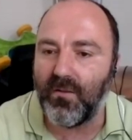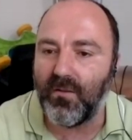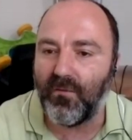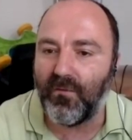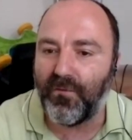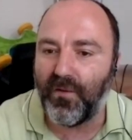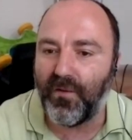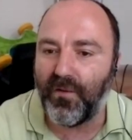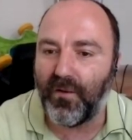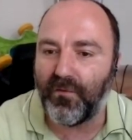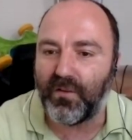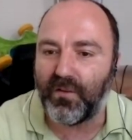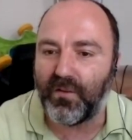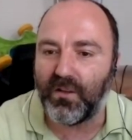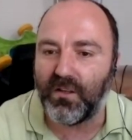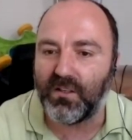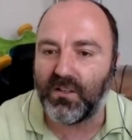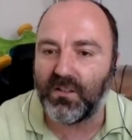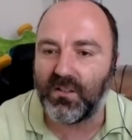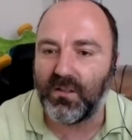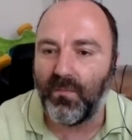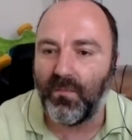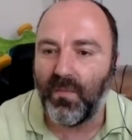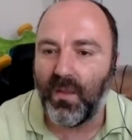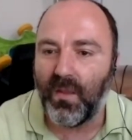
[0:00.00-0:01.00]
around the
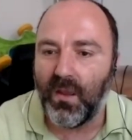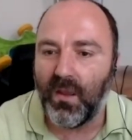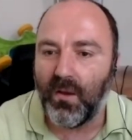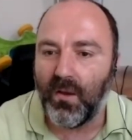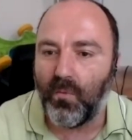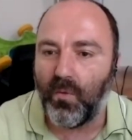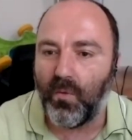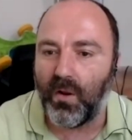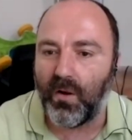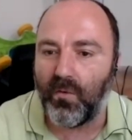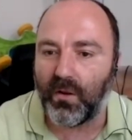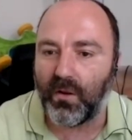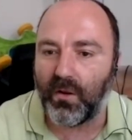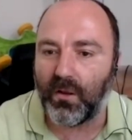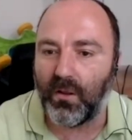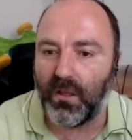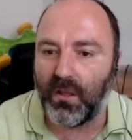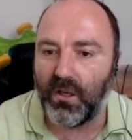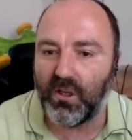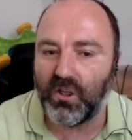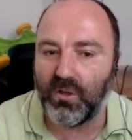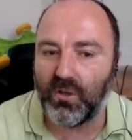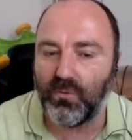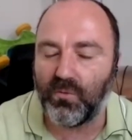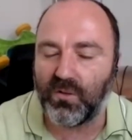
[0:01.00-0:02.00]
1950s when
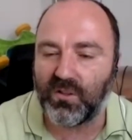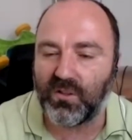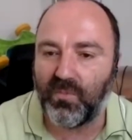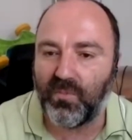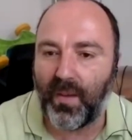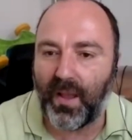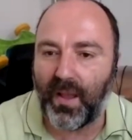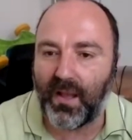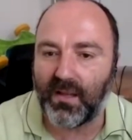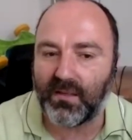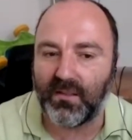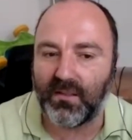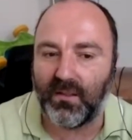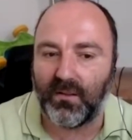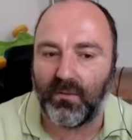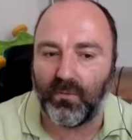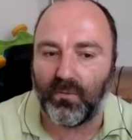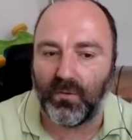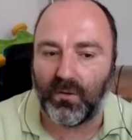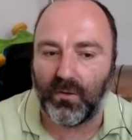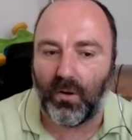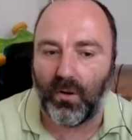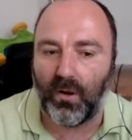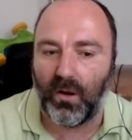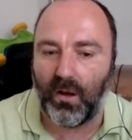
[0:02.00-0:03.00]
regulation was passed that
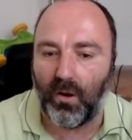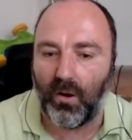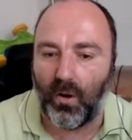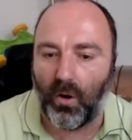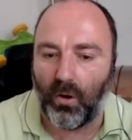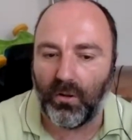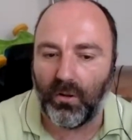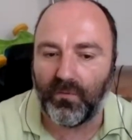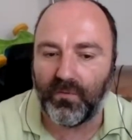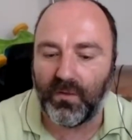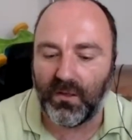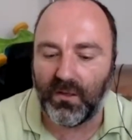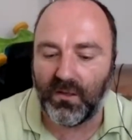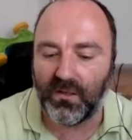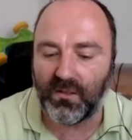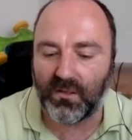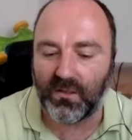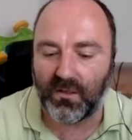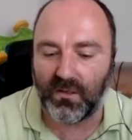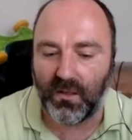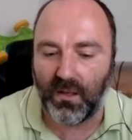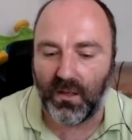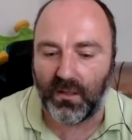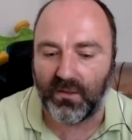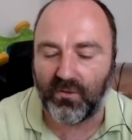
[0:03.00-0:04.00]
all of these
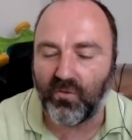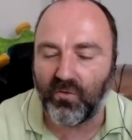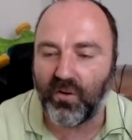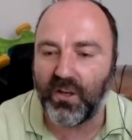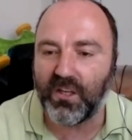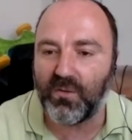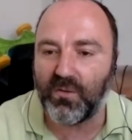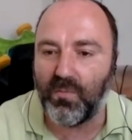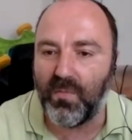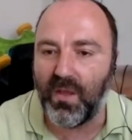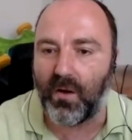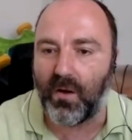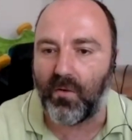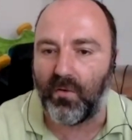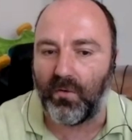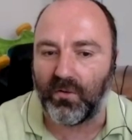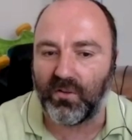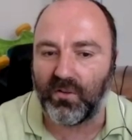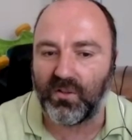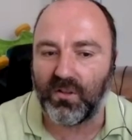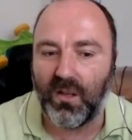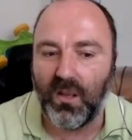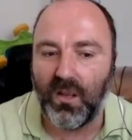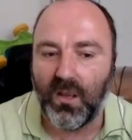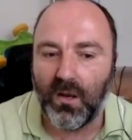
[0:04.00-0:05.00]
trace minerals
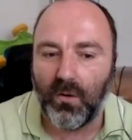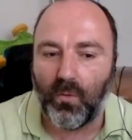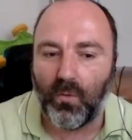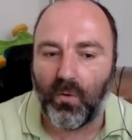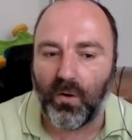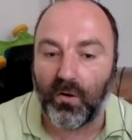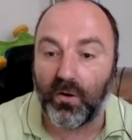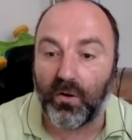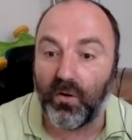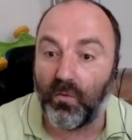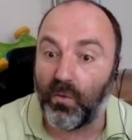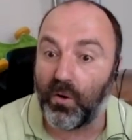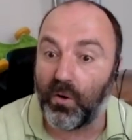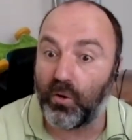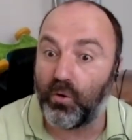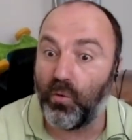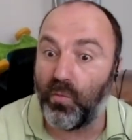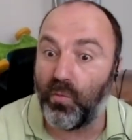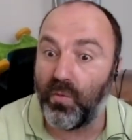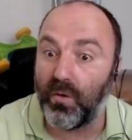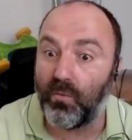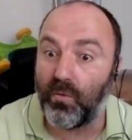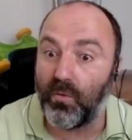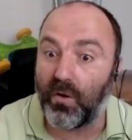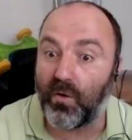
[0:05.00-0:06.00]
were
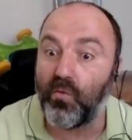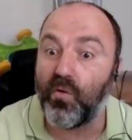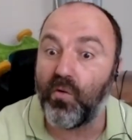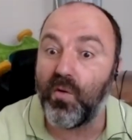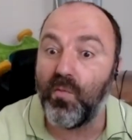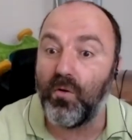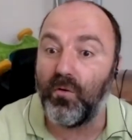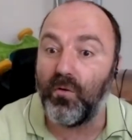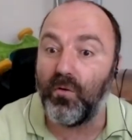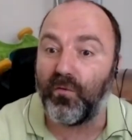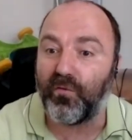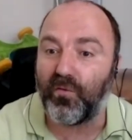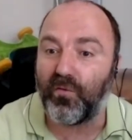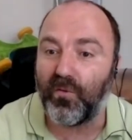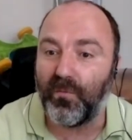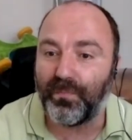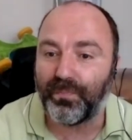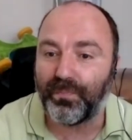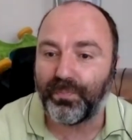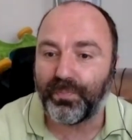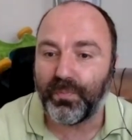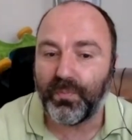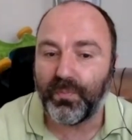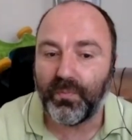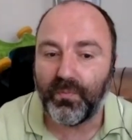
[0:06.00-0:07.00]
removed.
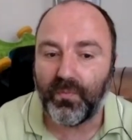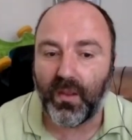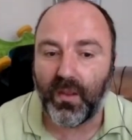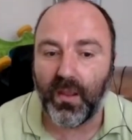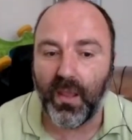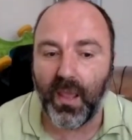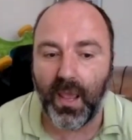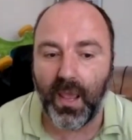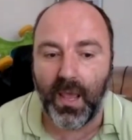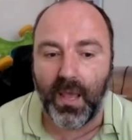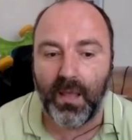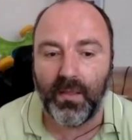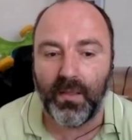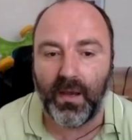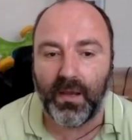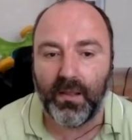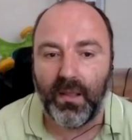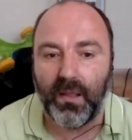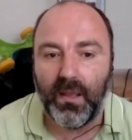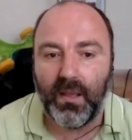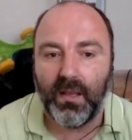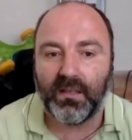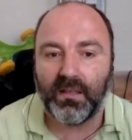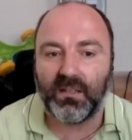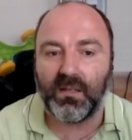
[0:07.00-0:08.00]
And
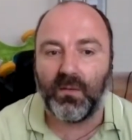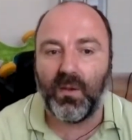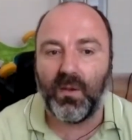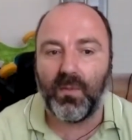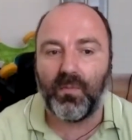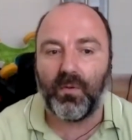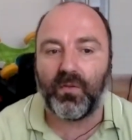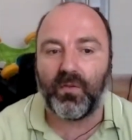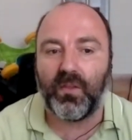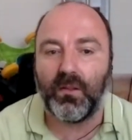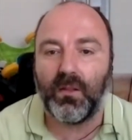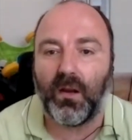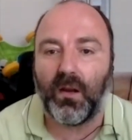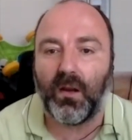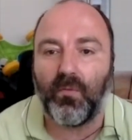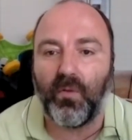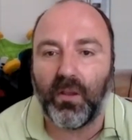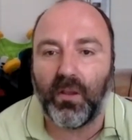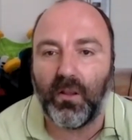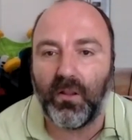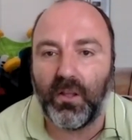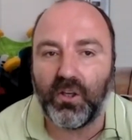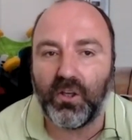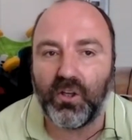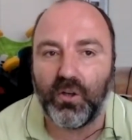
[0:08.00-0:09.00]
some people think that the
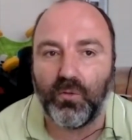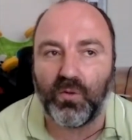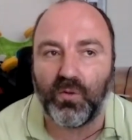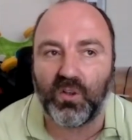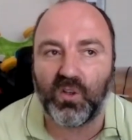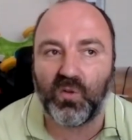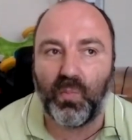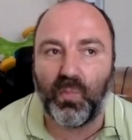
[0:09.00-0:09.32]
regulation was